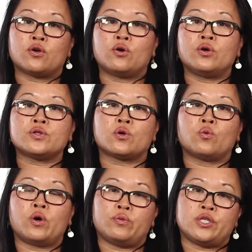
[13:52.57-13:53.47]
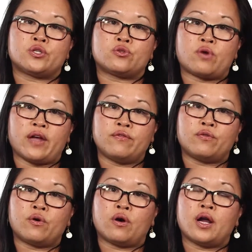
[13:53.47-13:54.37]
Goals are what we strive
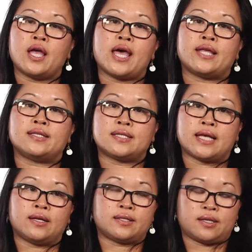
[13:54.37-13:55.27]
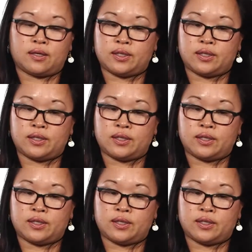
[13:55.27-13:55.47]
for and set